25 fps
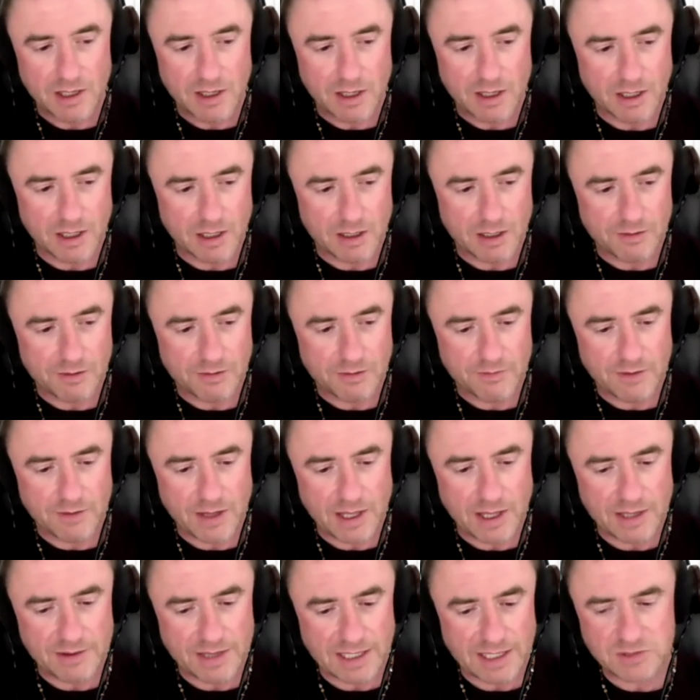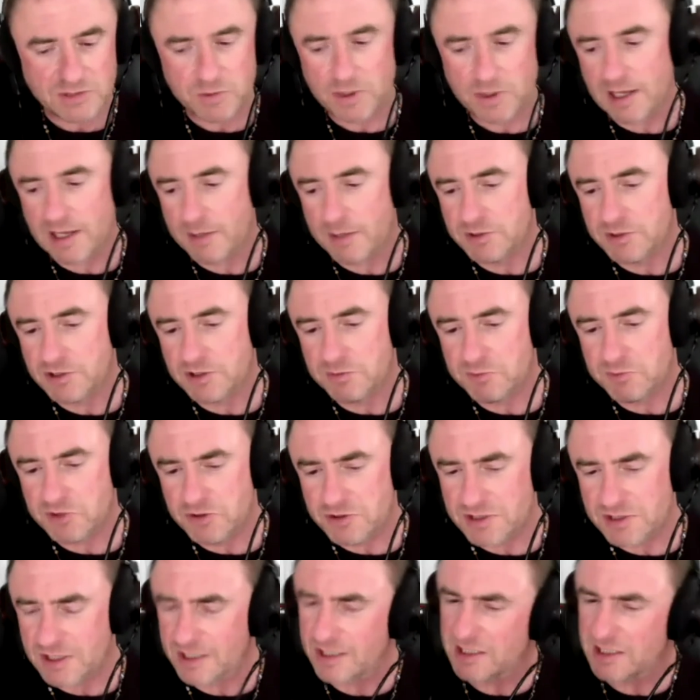Uh, and that's what happens in
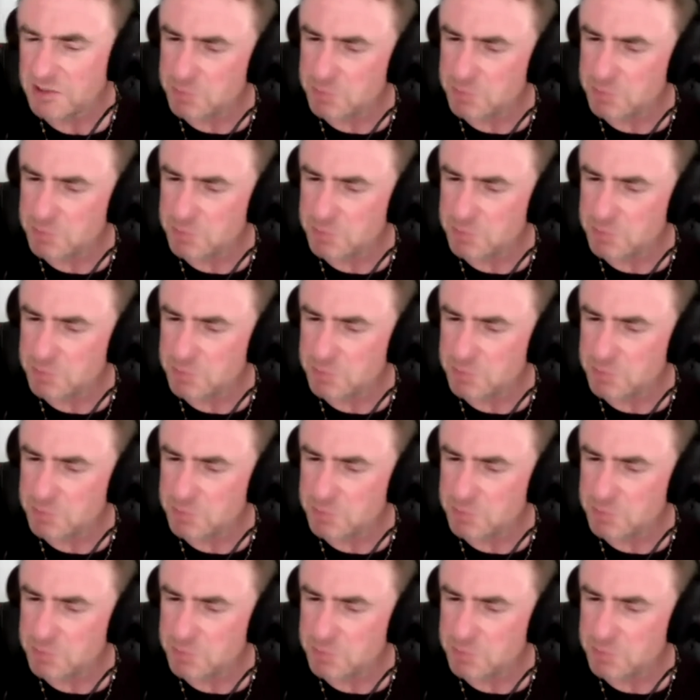music.